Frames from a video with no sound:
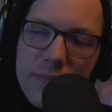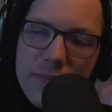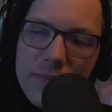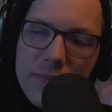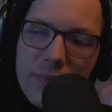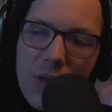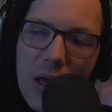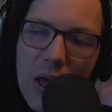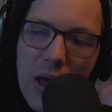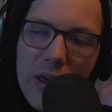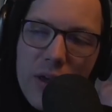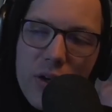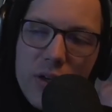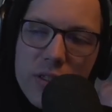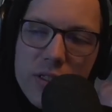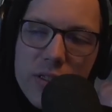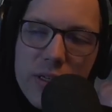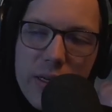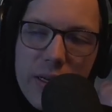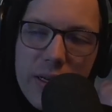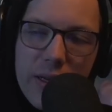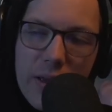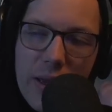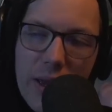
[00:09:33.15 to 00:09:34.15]
I also need
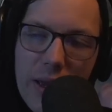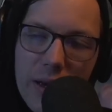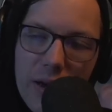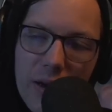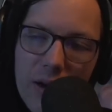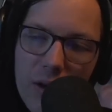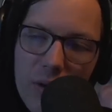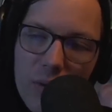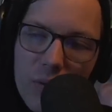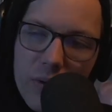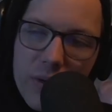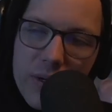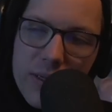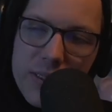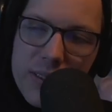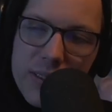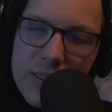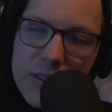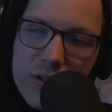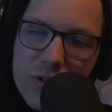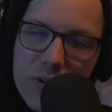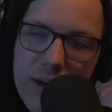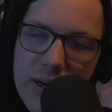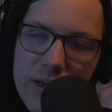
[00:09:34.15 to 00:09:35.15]
a haircut. What is this
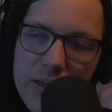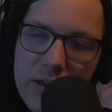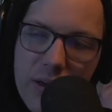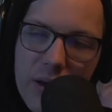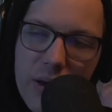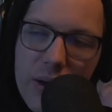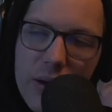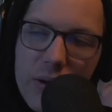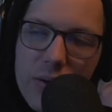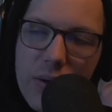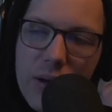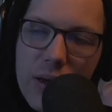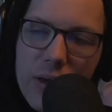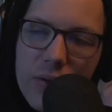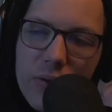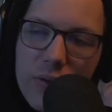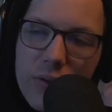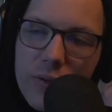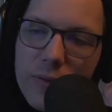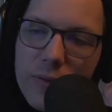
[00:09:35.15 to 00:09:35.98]
trend going around?